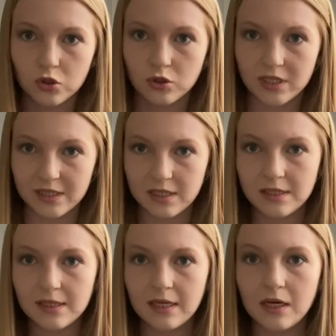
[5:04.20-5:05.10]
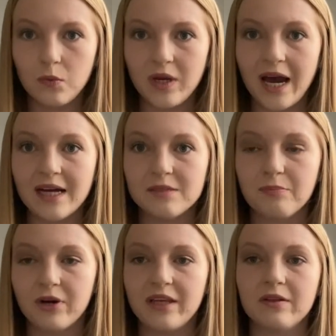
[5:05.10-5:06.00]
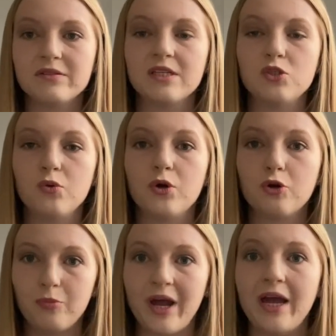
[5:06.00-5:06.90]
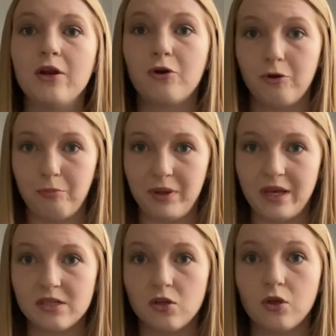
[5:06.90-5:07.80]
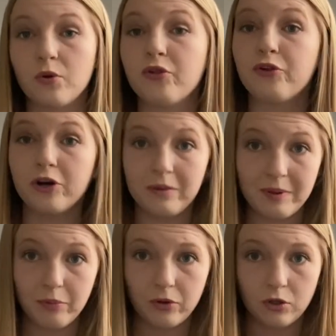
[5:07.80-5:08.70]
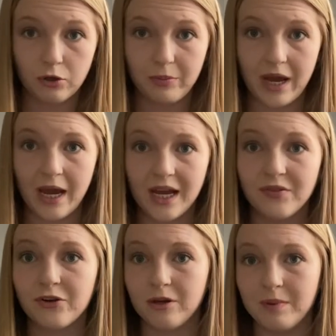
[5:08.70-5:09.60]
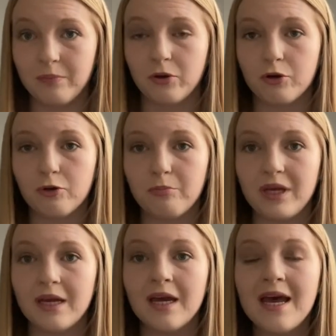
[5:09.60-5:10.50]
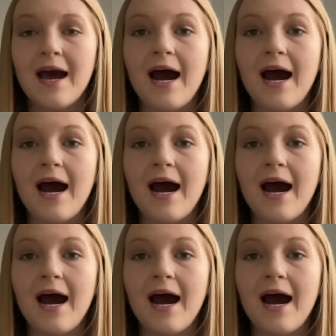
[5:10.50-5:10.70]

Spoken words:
distancing, we had to break those into a group A and a group B. So there were 30 people in group A and 30 people in group B.